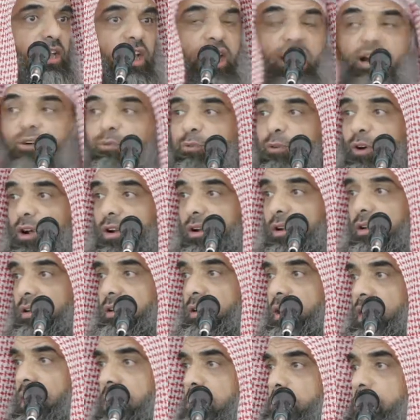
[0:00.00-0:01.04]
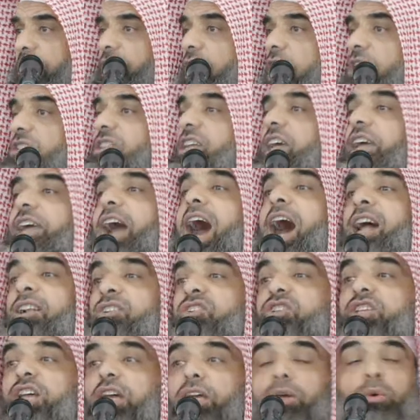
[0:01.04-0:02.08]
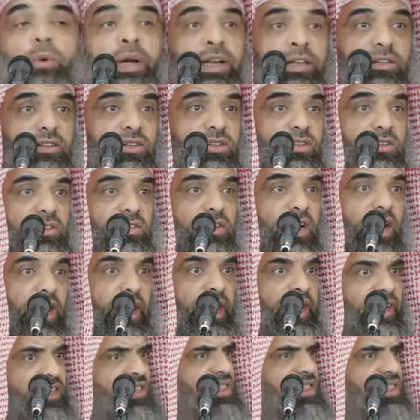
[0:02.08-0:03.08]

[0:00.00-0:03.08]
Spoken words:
careful, because the consequence is